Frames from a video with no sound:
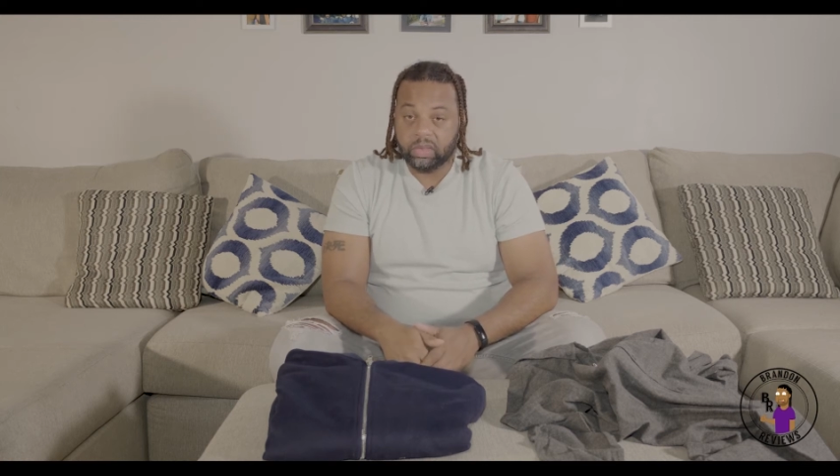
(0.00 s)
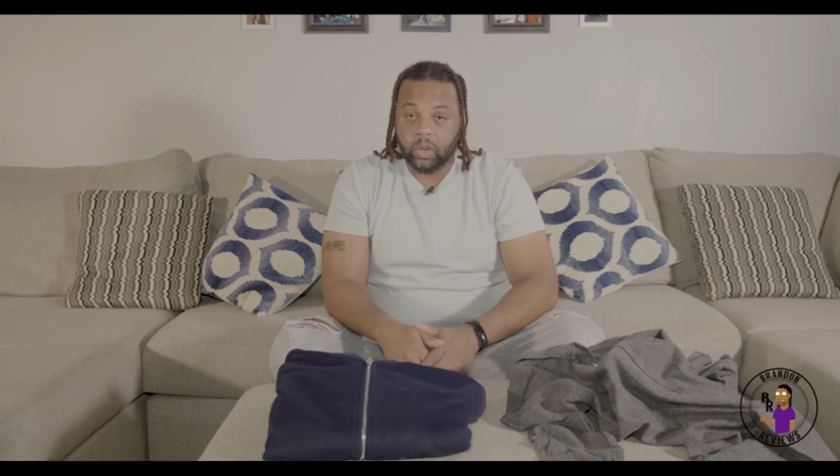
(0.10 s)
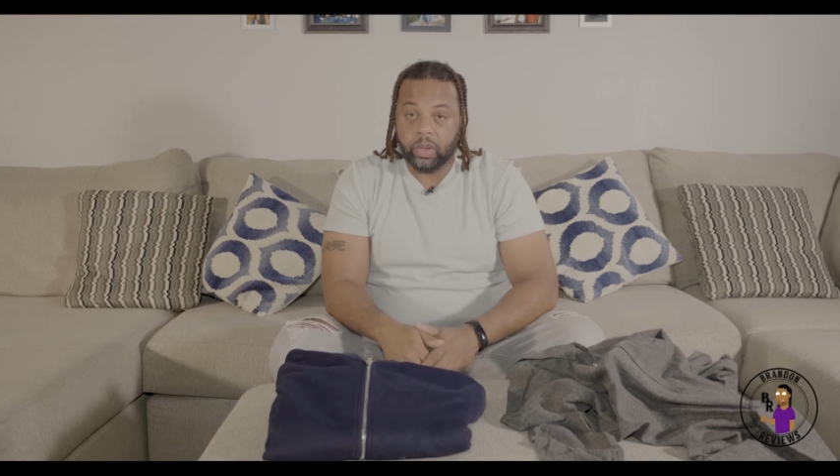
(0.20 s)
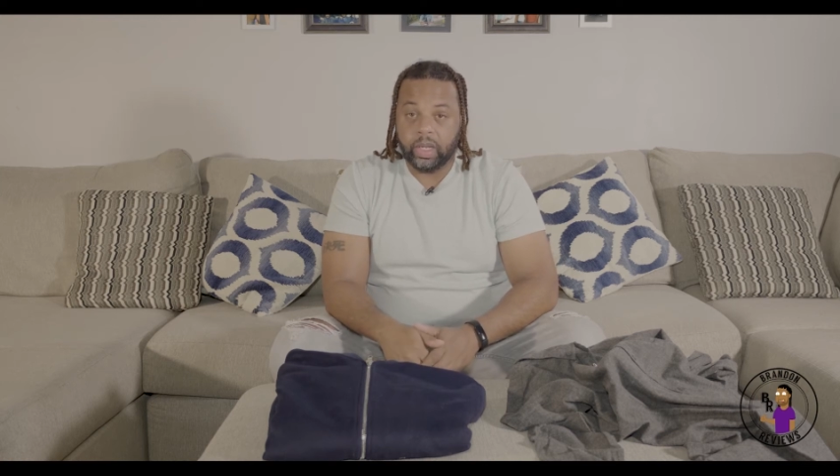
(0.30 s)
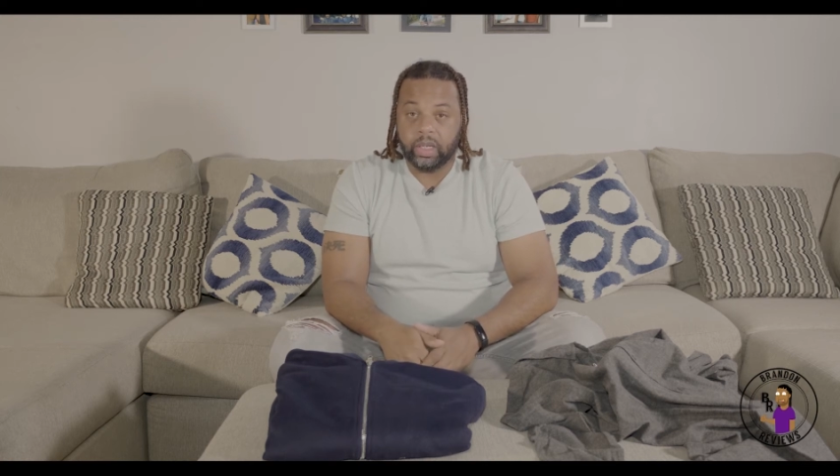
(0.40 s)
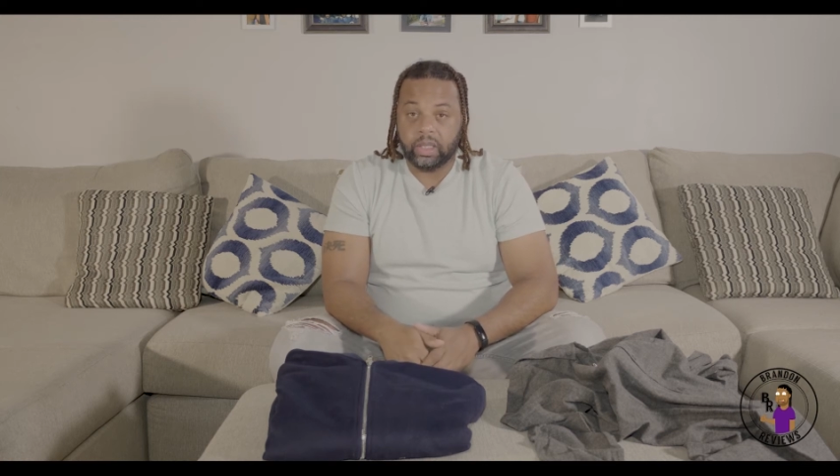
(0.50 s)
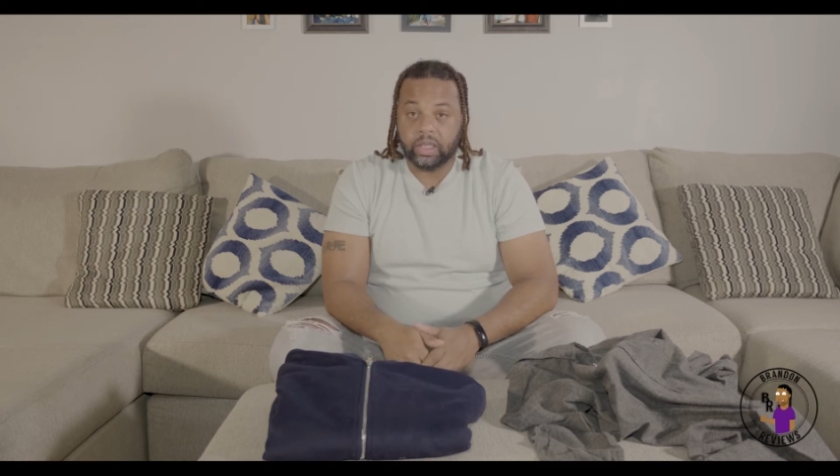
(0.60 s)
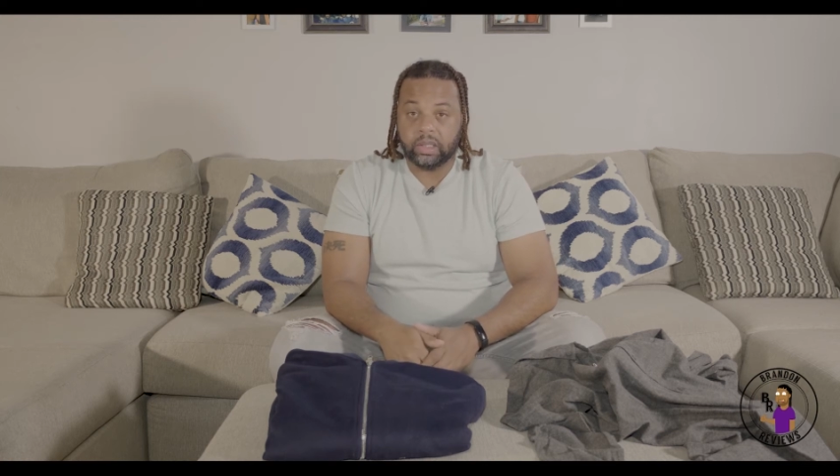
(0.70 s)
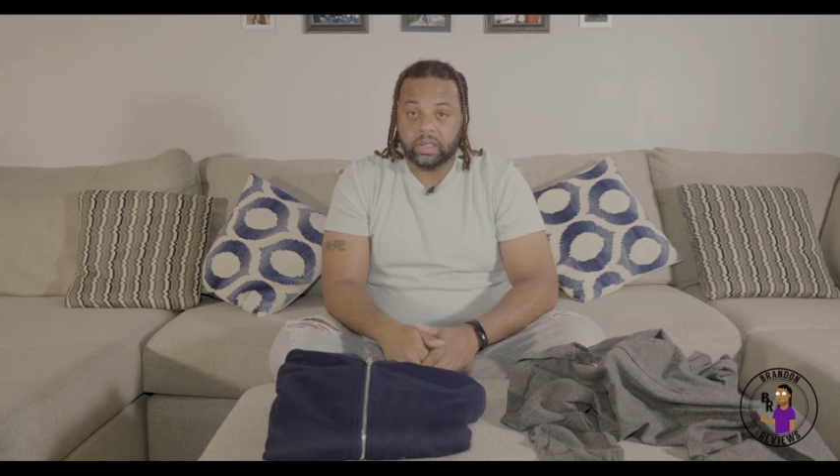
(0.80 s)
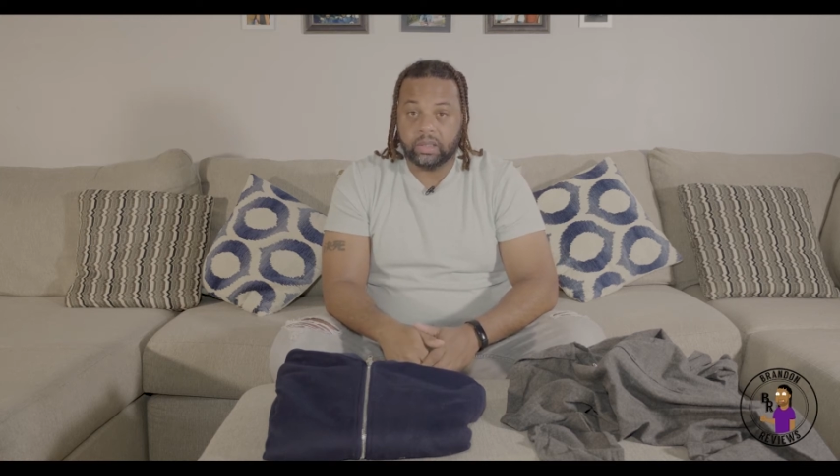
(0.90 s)
go ahead and
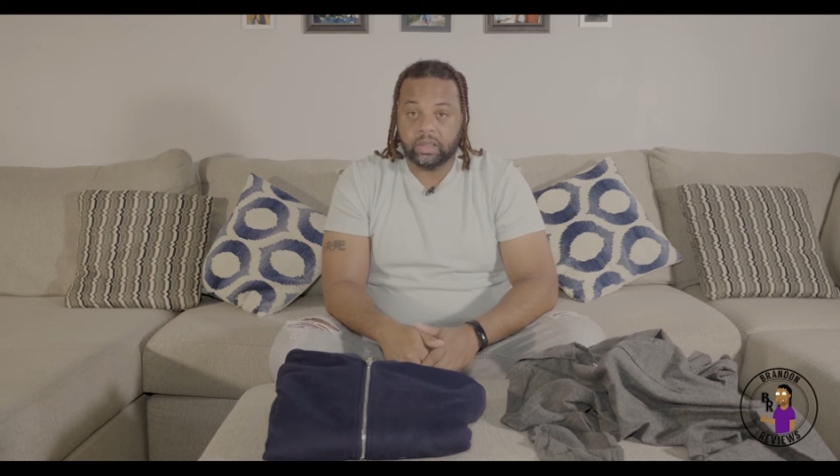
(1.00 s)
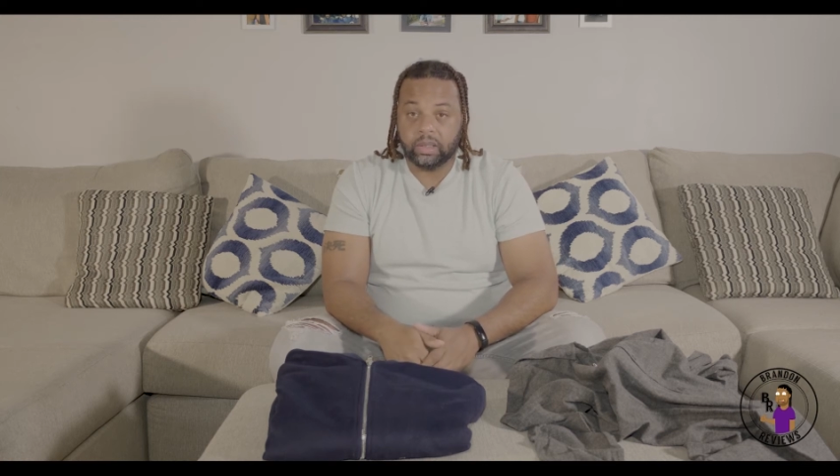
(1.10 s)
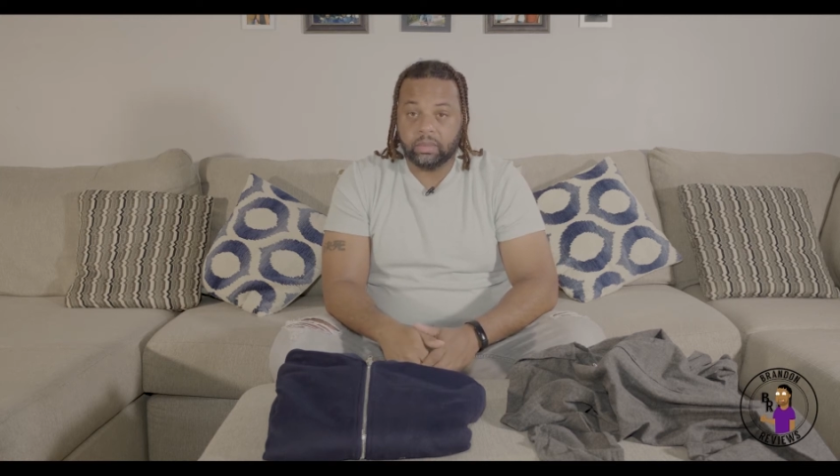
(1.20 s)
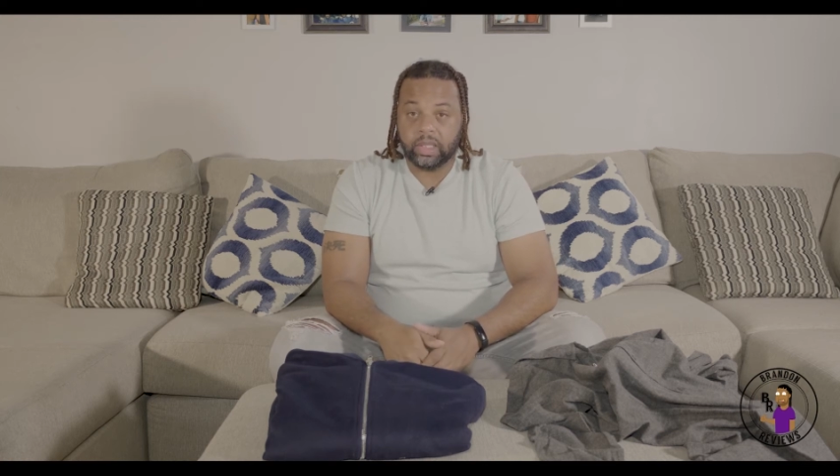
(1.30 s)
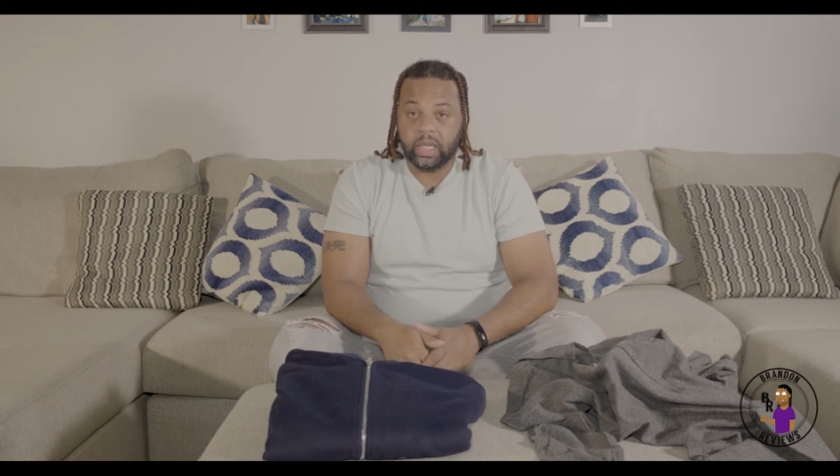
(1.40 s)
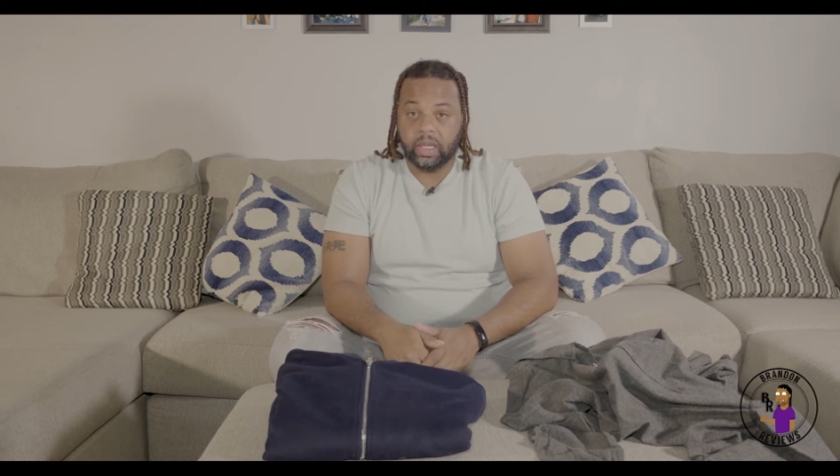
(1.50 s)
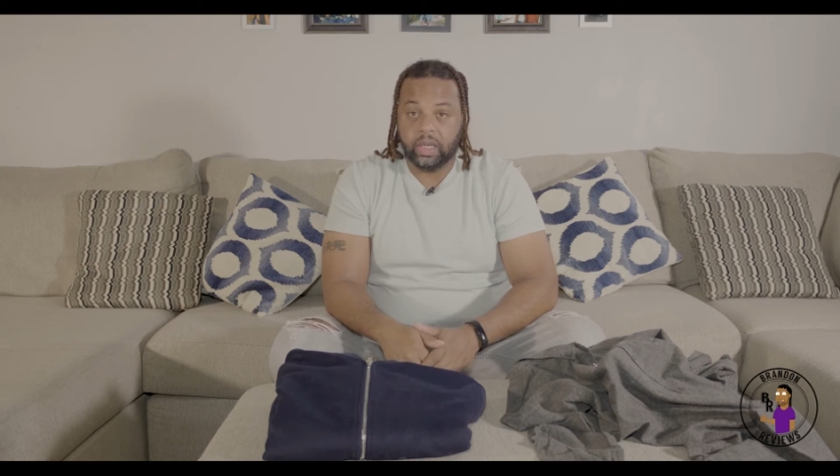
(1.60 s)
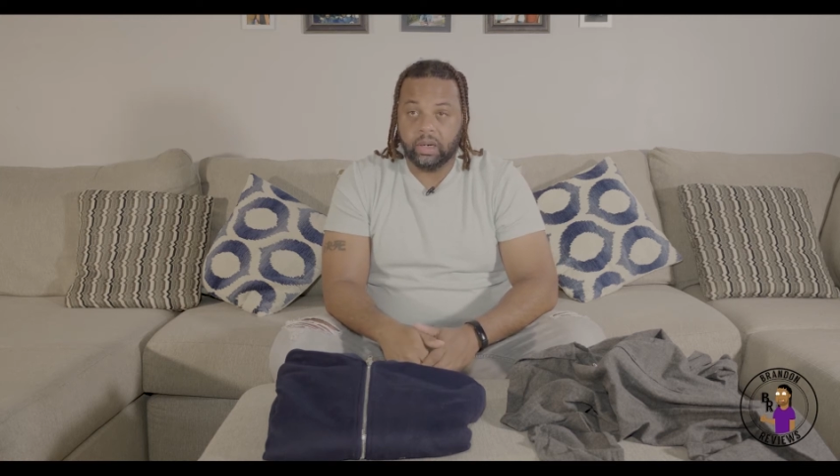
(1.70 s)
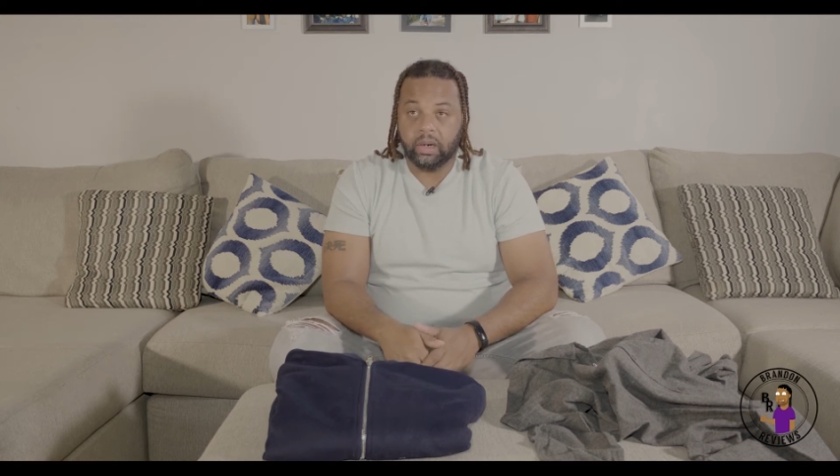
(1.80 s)
get this taken care